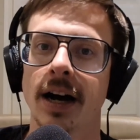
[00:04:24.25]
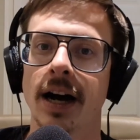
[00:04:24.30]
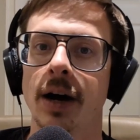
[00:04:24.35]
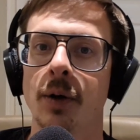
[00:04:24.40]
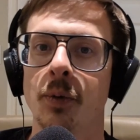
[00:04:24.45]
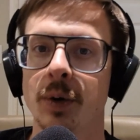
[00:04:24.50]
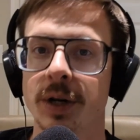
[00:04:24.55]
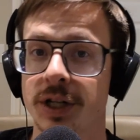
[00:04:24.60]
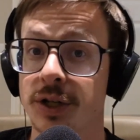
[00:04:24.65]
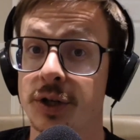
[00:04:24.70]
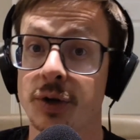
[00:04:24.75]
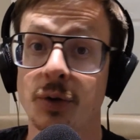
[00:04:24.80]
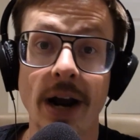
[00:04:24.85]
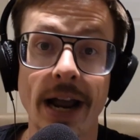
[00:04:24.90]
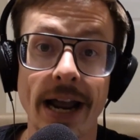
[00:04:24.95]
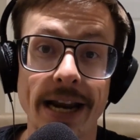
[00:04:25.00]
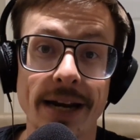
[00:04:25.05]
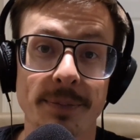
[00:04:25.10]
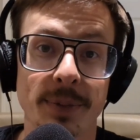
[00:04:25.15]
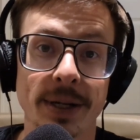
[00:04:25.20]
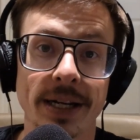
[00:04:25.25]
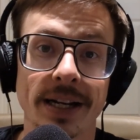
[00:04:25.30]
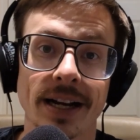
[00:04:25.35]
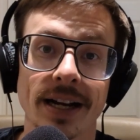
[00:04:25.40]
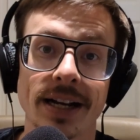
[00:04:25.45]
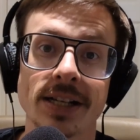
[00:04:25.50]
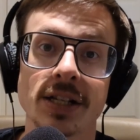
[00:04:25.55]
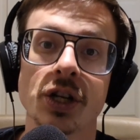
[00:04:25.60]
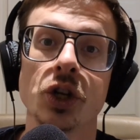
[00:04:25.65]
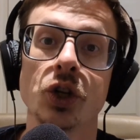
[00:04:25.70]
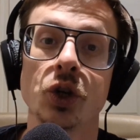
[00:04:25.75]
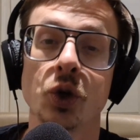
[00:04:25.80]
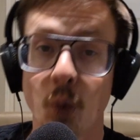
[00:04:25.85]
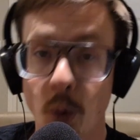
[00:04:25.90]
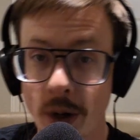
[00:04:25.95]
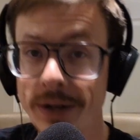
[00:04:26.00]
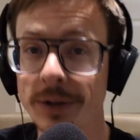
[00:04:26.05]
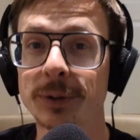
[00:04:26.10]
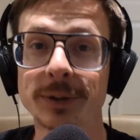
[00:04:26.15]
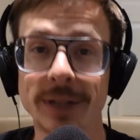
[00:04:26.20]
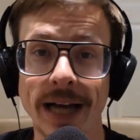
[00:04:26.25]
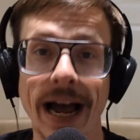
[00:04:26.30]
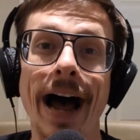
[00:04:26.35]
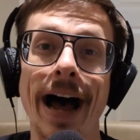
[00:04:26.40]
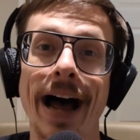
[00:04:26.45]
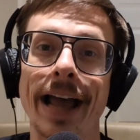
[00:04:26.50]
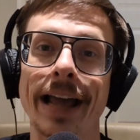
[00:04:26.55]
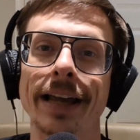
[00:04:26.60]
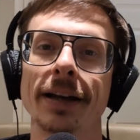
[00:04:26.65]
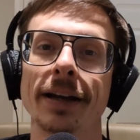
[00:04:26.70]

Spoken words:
which is great because you will die